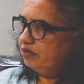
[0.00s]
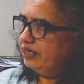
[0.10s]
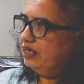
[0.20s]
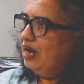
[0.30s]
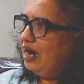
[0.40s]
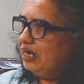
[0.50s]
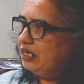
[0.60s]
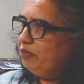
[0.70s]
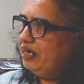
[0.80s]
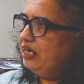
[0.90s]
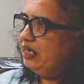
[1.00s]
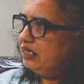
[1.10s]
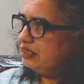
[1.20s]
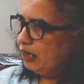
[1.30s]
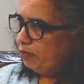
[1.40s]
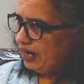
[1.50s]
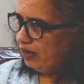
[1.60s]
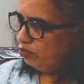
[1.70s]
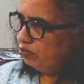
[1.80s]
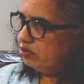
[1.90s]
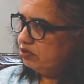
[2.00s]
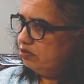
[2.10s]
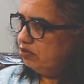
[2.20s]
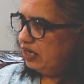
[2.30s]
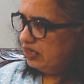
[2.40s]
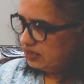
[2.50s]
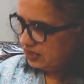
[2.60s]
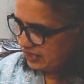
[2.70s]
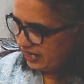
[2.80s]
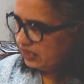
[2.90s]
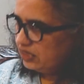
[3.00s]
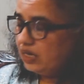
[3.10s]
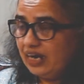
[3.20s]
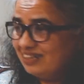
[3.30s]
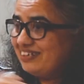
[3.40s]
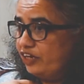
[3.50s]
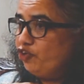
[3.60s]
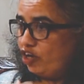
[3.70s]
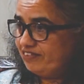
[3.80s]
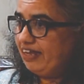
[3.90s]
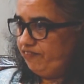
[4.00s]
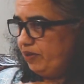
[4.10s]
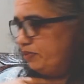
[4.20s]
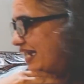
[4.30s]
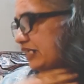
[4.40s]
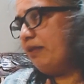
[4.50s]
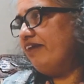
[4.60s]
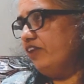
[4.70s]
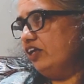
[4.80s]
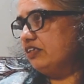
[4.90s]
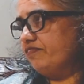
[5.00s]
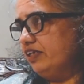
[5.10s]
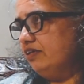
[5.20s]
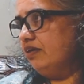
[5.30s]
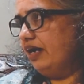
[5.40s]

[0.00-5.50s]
Right? Ultimately, it is about understanding yourself. That's my philosophy.